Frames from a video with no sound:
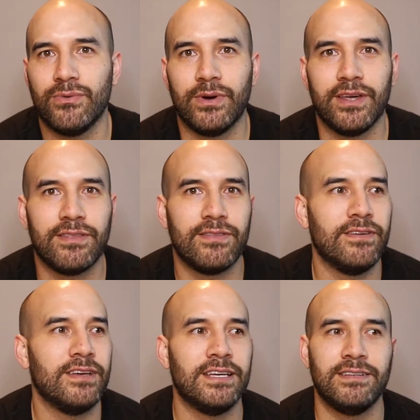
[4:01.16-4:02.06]
with
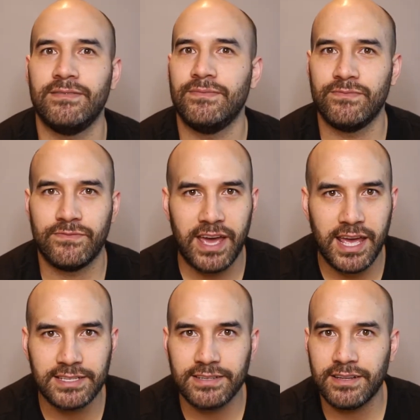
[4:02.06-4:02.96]
the
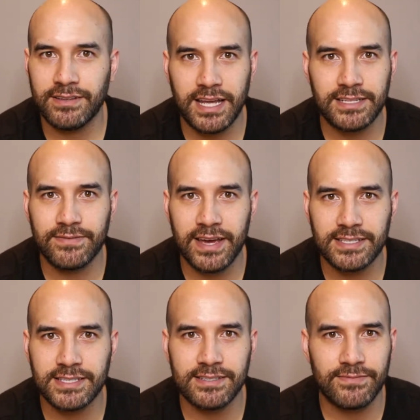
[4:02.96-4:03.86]

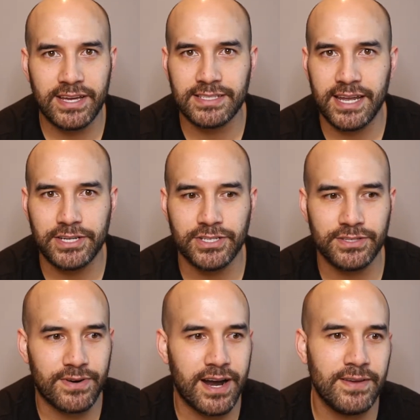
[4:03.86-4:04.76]
anti-vaxxers and
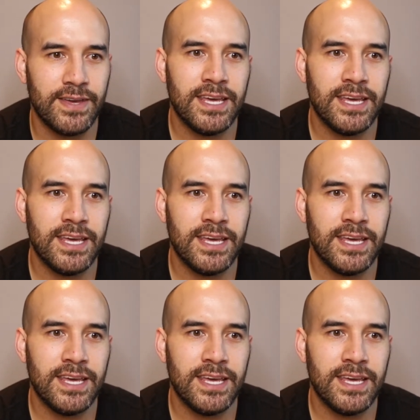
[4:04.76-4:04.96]
vaccinations, right?